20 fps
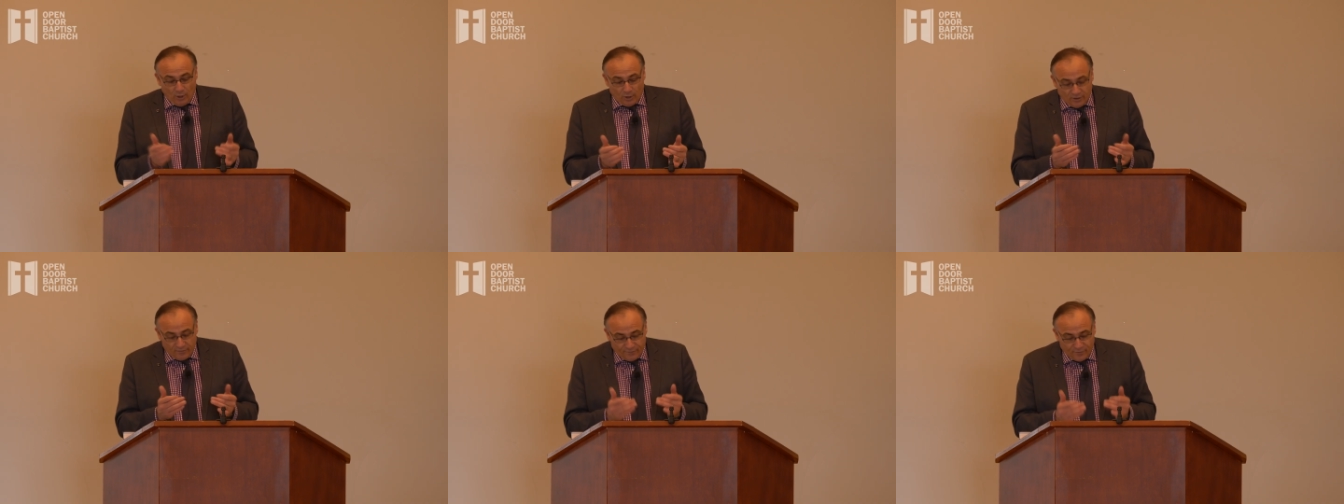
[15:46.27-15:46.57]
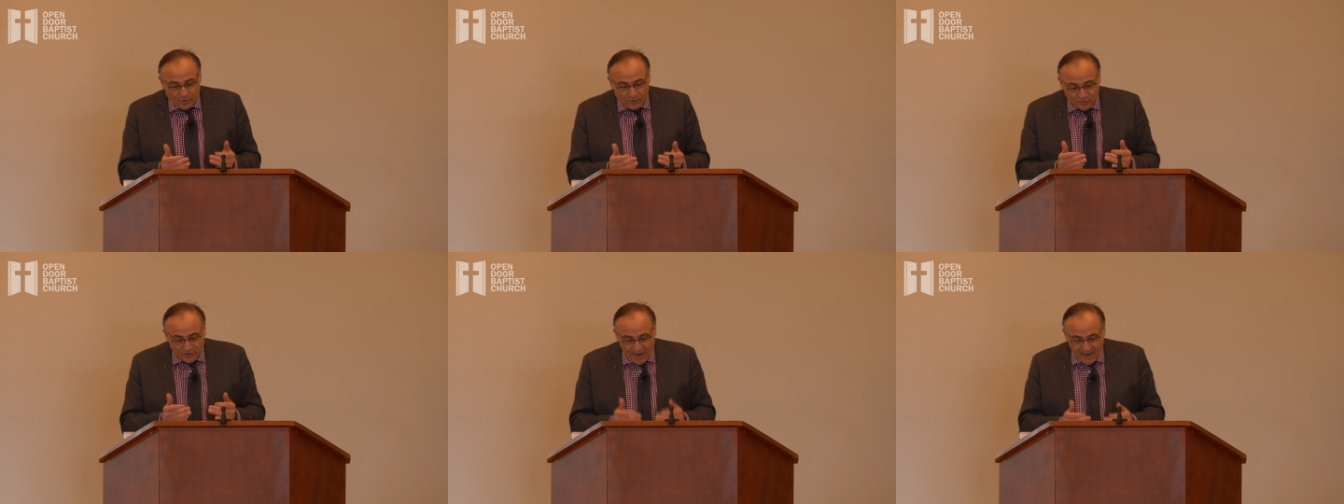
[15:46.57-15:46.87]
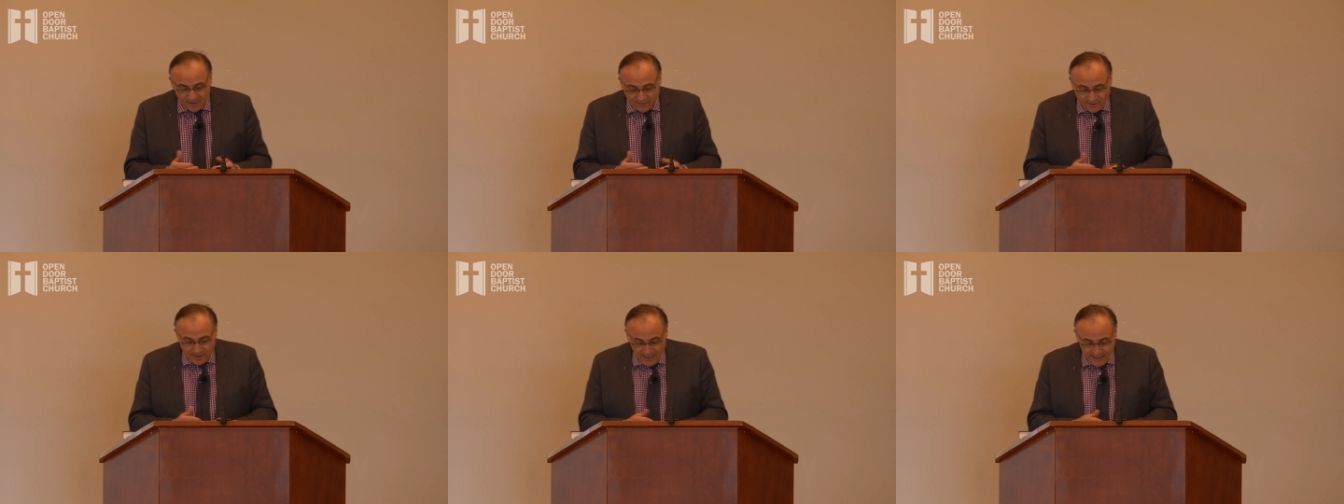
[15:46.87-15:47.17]
Look at verse
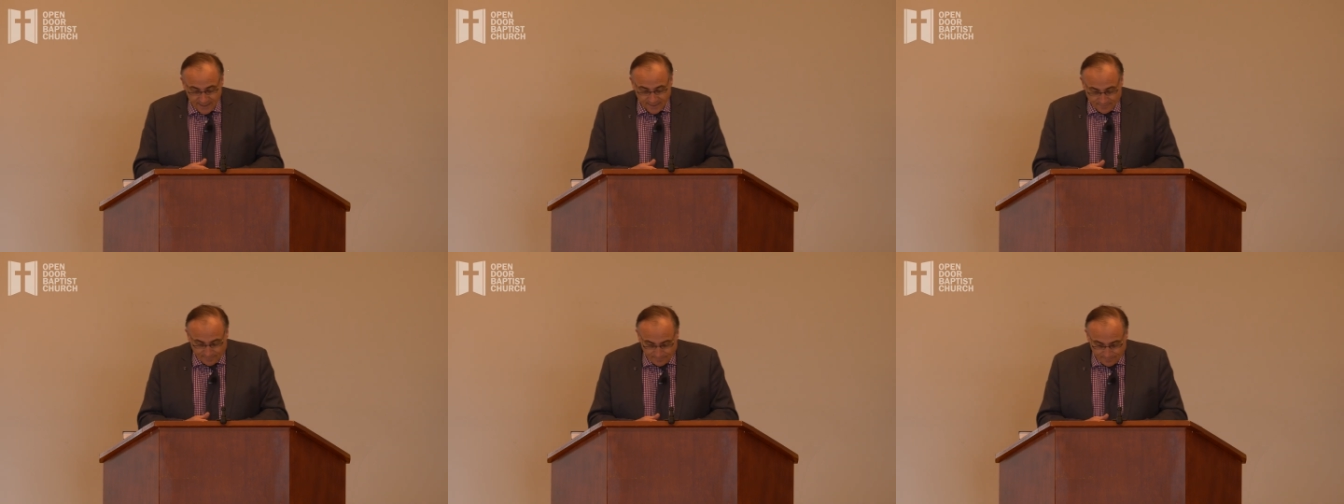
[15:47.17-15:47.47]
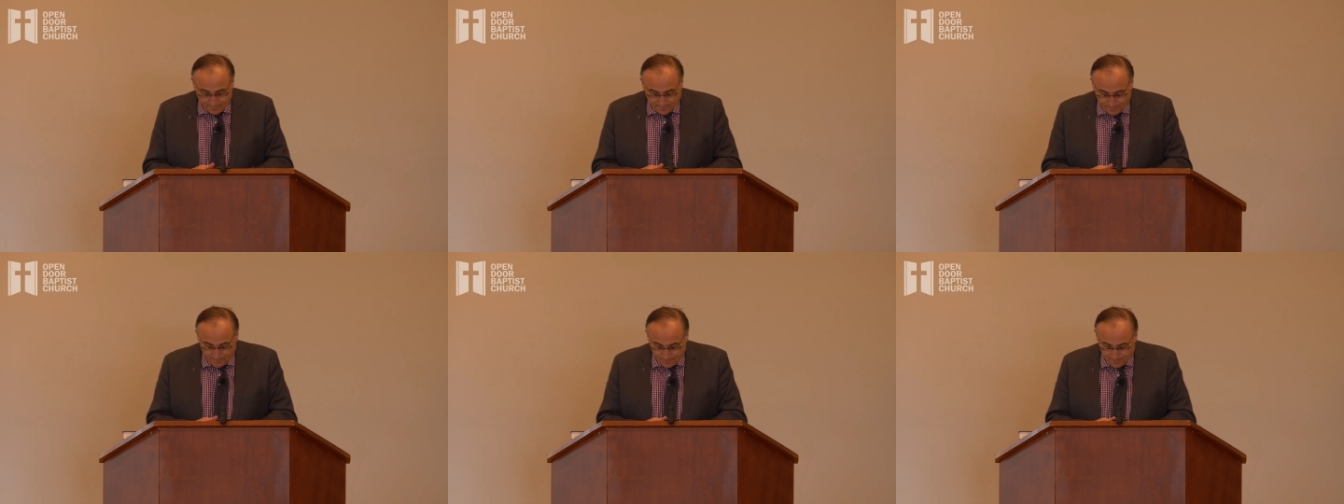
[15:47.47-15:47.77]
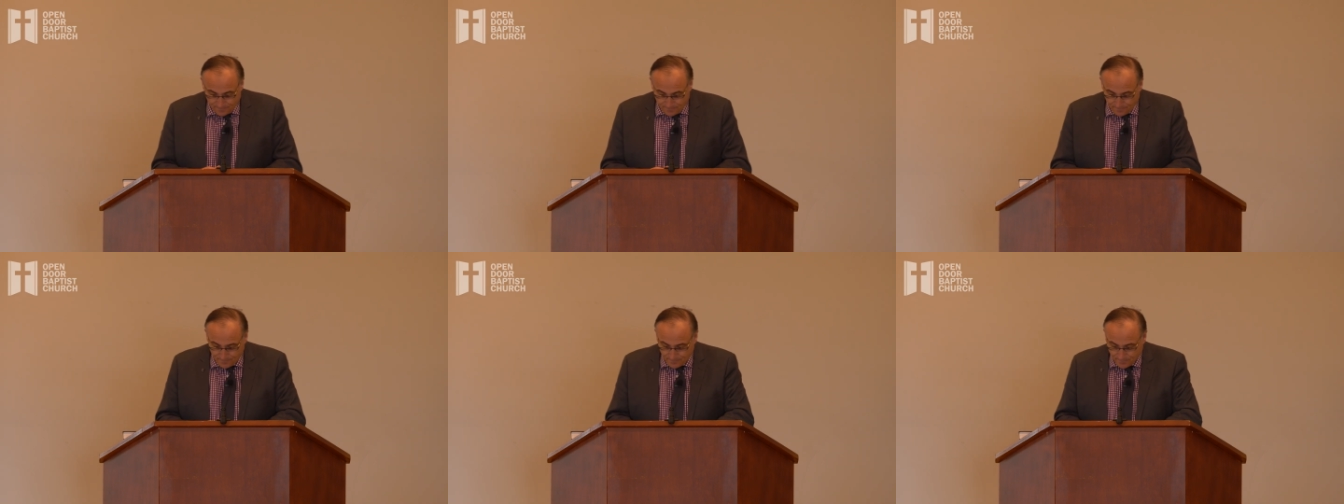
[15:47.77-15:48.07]
18.
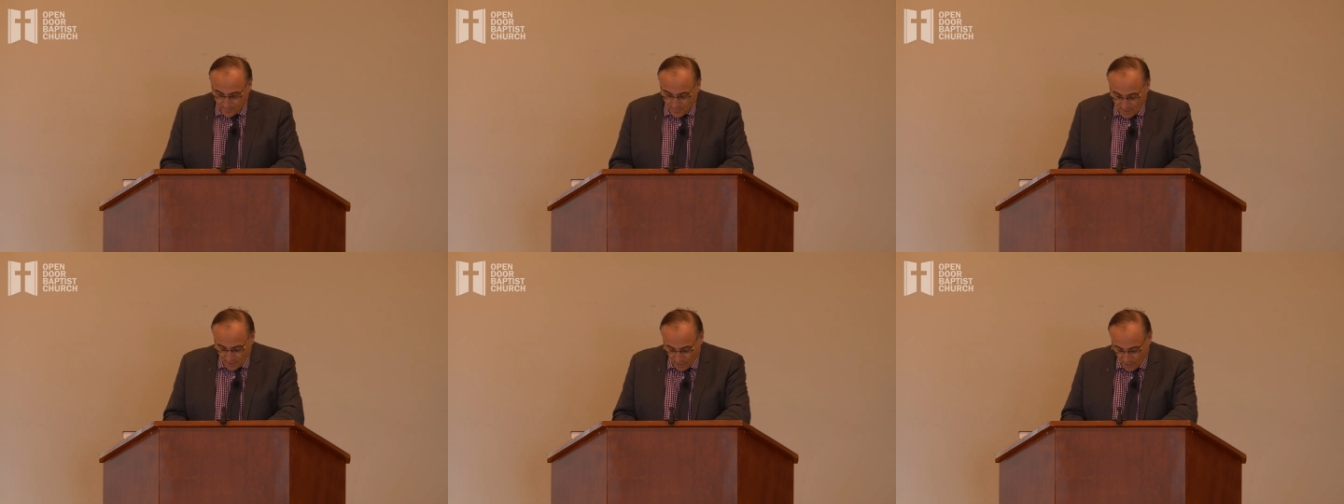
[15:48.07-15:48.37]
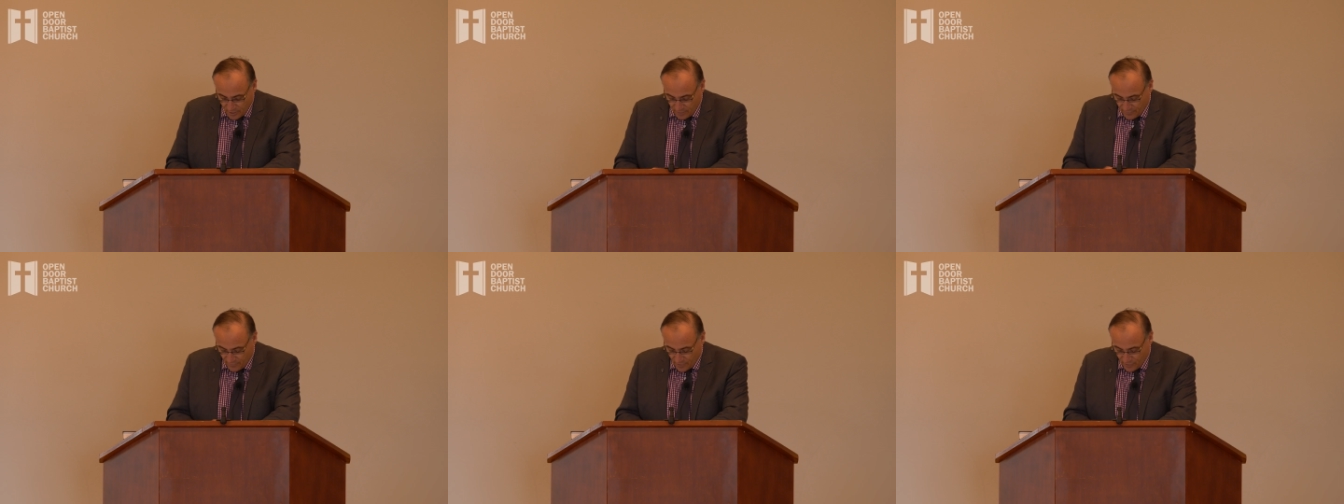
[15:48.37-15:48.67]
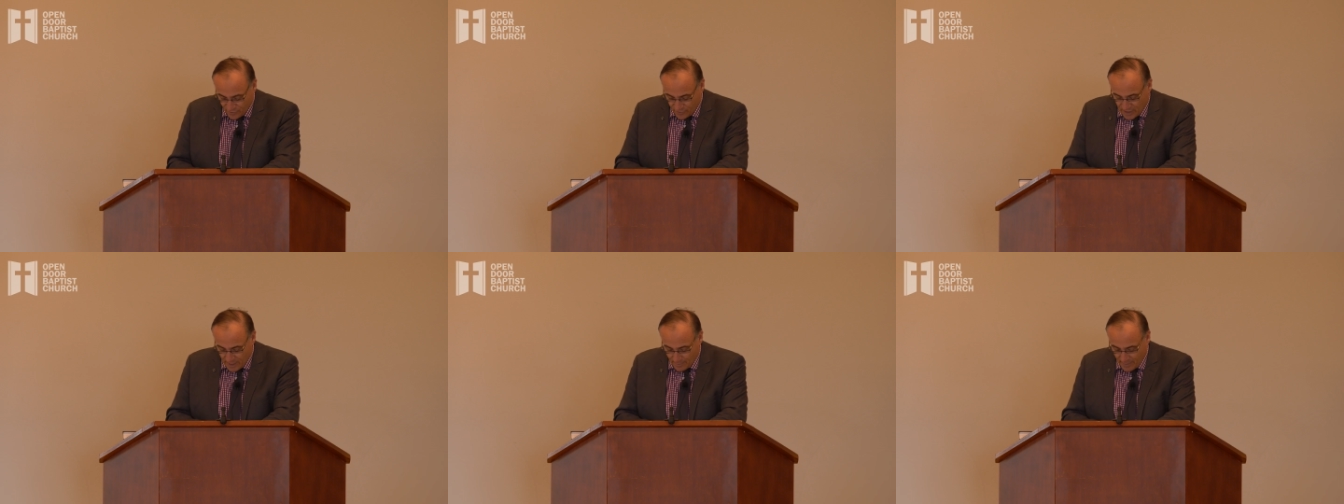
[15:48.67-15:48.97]
Look at
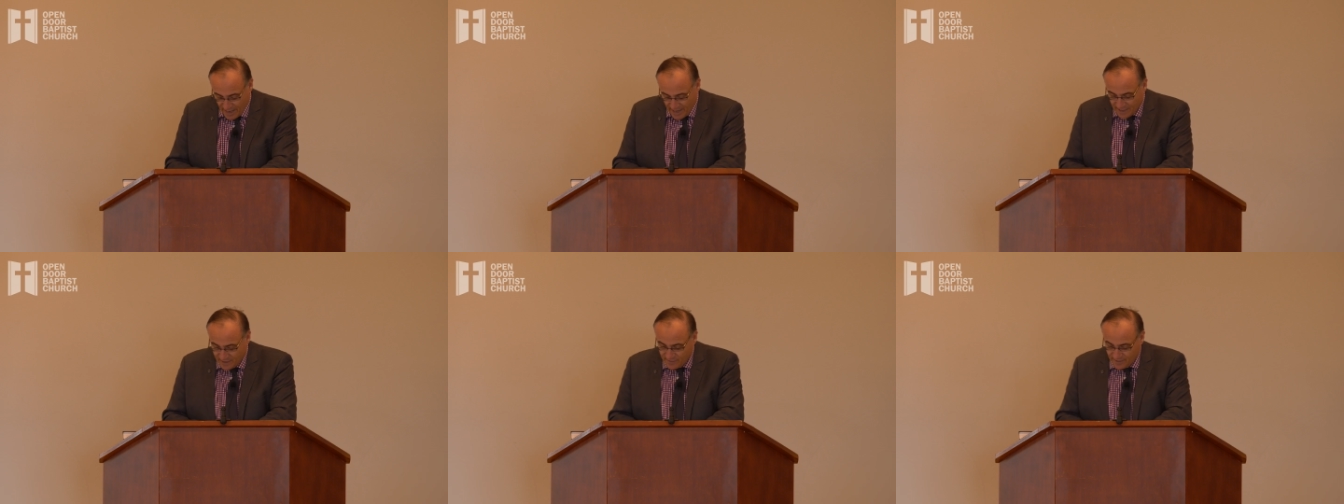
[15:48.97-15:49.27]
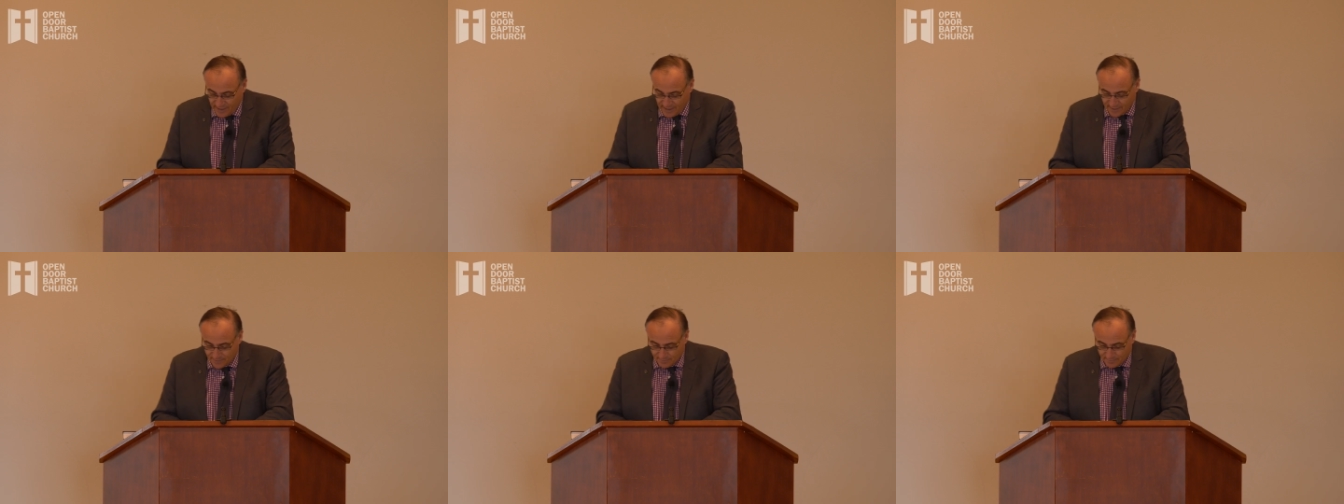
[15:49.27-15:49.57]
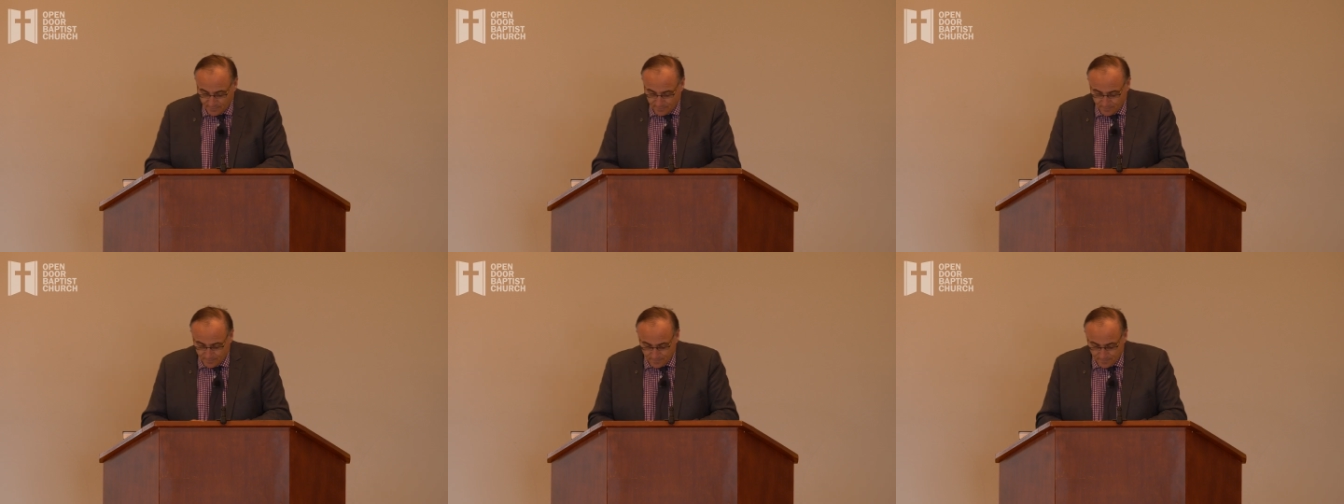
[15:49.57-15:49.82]
verse number 18.